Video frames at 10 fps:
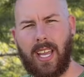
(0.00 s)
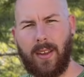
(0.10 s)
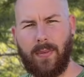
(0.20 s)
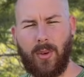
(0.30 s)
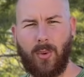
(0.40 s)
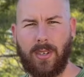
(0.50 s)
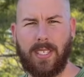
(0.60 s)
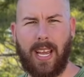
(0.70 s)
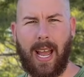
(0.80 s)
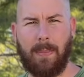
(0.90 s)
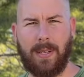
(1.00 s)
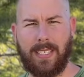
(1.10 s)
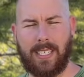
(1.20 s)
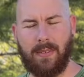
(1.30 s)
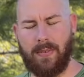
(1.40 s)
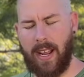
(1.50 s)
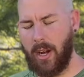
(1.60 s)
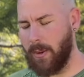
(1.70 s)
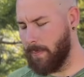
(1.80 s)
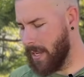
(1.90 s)
if yours happens to
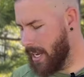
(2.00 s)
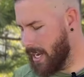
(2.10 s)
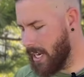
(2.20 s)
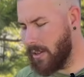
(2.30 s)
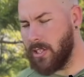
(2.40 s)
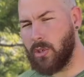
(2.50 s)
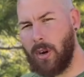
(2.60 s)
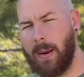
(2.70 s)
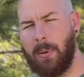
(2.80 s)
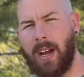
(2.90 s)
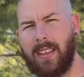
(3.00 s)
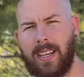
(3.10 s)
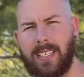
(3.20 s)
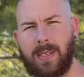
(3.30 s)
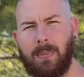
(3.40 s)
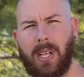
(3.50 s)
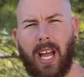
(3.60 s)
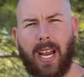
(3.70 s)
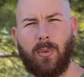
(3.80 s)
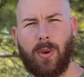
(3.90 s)
fail. Now this tripod that is
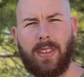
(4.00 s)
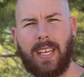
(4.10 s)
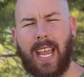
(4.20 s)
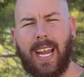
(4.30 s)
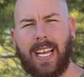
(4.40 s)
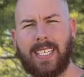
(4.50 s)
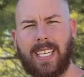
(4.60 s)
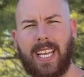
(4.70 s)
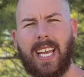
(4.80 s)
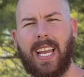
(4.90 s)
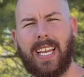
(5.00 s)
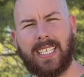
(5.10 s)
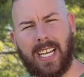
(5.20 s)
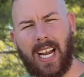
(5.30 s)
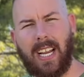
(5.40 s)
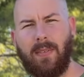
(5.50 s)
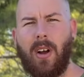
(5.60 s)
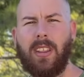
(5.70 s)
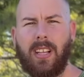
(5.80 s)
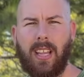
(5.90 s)
supplied with the 8SE is kind of
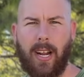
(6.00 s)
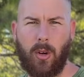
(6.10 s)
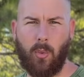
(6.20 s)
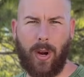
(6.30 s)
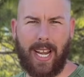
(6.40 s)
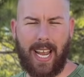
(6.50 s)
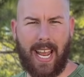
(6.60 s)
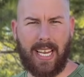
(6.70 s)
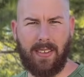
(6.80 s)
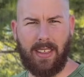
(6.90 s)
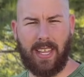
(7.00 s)
on the lighter weight end of